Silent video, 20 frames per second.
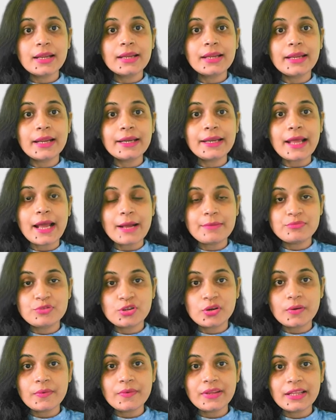get
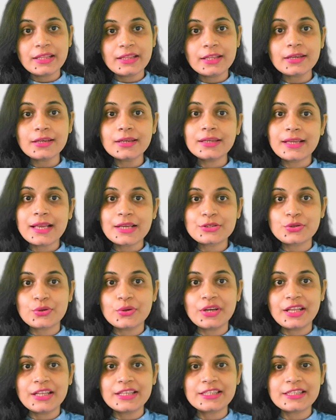absorbed in the
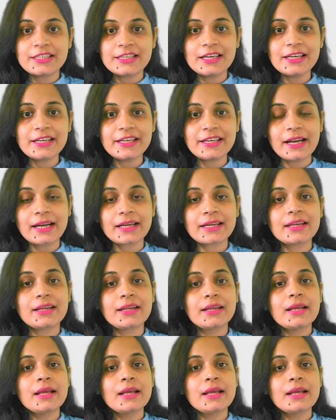gastrointestinal tract.